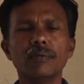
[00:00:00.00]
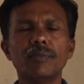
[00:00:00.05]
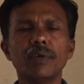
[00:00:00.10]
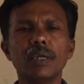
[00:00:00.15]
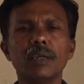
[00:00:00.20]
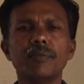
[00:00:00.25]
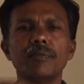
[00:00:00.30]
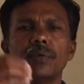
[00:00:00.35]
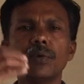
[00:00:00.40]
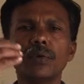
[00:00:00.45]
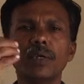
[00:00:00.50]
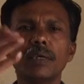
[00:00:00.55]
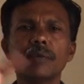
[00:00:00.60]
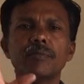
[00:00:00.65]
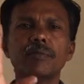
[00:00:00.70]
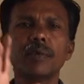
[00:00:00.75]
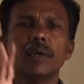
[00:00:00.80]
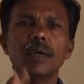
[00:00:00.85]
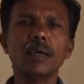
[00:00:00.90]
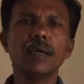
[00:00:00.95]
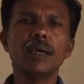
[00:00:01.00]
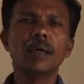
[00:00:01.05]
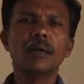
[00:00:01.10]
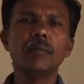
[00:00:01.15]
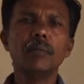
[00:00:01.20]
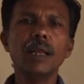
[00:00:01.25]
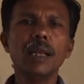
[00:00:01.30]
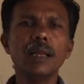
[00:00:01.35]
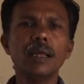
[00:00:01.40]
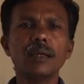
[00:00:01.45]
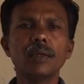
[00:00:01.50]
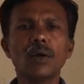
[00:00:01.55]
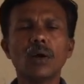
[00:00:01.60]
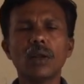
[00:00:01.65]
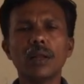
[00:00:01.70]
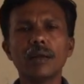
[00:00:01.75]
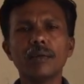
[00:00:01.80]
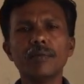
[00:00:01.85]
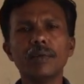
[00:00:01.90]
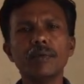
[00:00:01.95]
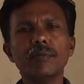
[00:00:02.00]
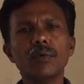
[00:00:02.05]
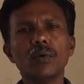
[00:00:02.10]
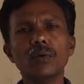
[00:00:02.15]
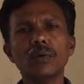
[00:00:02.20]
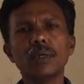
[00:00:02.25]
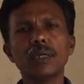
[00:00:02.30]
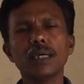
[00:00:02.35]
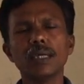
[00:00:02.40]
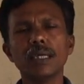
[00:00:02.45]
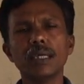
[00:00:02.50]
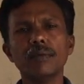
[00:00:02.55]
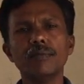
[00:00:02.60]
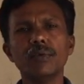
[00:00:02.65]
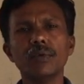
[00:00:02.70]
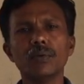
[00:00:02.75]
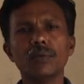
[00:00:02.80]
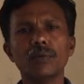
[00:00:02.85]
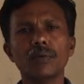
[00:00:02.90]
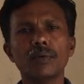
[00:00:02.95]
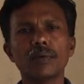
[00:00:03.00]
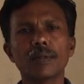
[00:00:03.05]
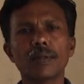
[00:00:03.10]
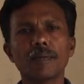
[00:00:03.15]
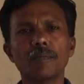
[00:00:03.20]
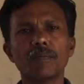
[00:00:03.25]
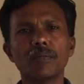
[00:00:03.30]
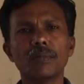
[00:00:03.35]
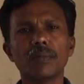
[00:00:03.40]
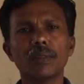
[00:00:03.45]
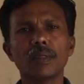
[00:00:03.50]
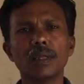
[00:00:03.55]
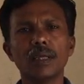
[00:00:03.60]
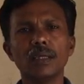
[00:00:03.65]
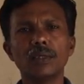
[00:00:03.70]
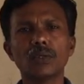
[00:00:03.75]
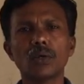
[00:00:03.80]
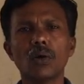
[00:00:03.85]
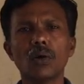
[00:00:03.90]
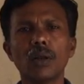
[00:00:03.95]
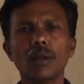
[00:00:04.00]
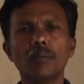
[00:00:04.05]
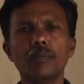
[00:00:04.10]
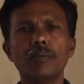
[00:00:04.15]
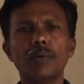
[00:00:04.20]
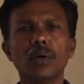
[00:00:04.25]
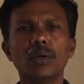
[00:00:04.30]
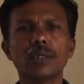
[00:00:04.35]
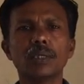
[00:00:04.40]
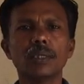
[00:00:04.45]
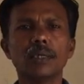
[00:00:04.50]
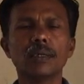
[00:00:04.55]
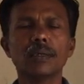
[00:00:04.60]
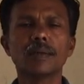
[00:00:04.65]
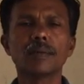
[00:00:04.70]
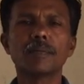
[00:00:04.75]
Even if you give $1 million, we won't give you. It's all booked.